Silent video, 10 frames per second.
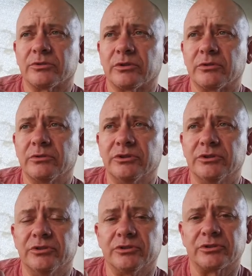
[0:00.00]
So
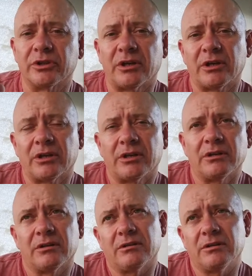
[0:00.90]
this is
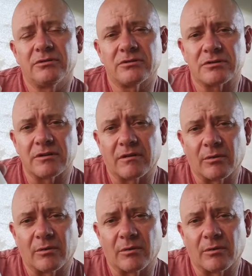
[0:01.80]
the interesting